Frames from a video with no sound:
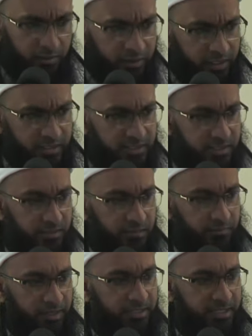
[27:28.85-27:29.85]
this
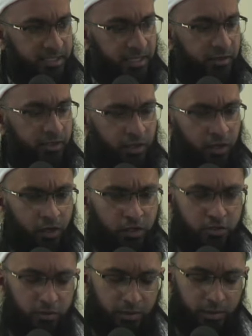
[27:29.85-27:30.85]
message and He can
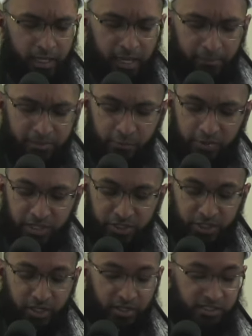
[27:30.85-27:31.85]
also help us that we can
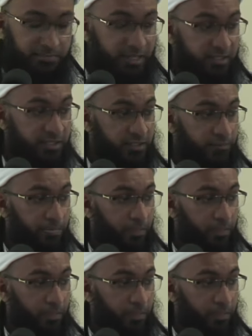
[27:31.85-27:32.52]
share this message